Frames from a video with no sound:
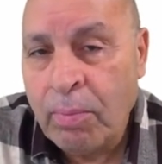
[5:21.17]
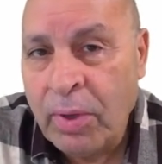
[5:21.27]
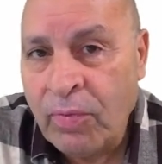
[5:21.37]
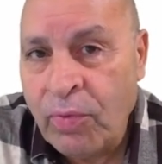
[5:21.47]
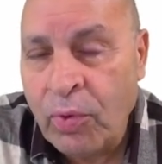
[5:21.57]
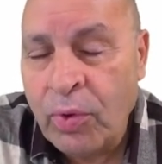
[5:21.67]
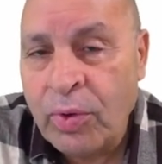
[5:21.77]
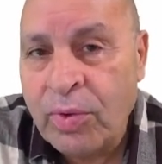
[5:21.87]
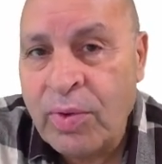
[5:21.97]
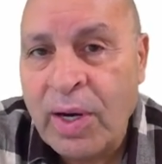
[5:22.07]
before
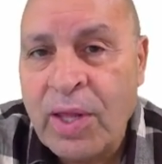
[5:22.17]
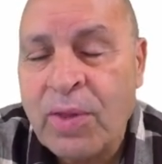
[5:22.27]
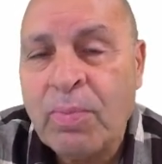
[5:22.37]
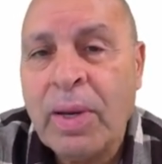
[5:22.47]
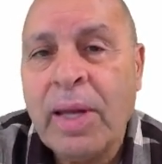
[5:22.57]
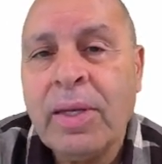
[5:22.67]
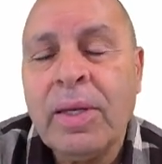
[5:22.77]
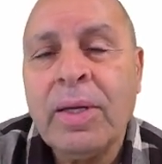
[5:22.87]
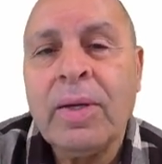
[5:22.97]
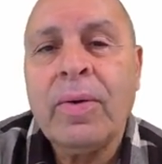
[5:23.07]

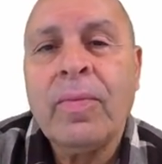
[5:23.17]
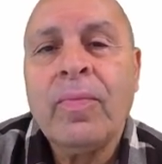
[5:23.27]
transplanting